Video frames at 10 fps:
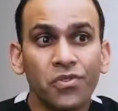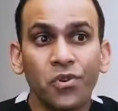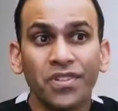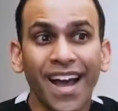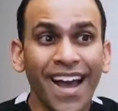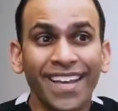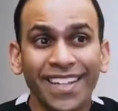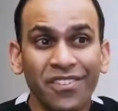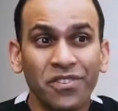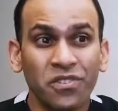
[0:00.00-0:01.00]
with those high
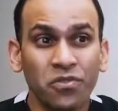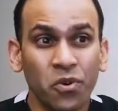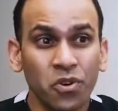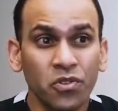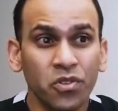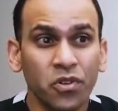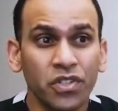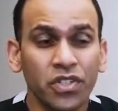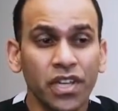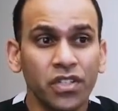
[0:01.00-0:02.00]
levels of cortisone
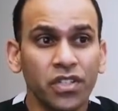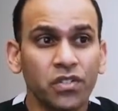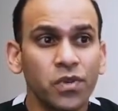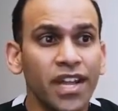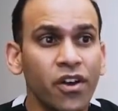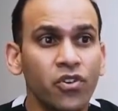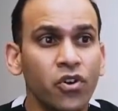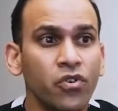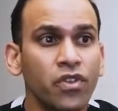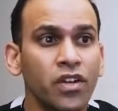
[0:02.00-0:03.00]
injections, we now
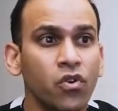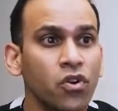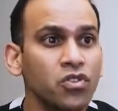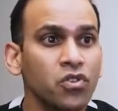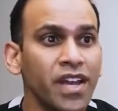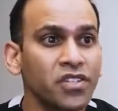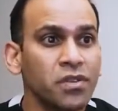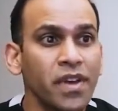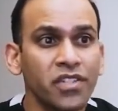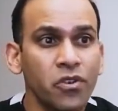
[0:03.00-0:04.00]
know that cortisone
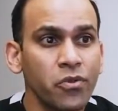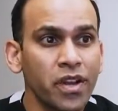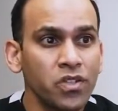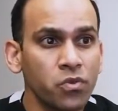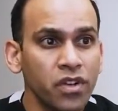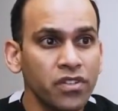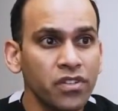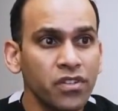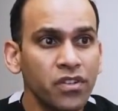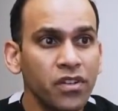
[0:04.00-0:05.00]
actually makes arthritis
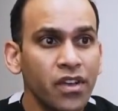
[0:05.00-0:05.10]
worse. Yeah.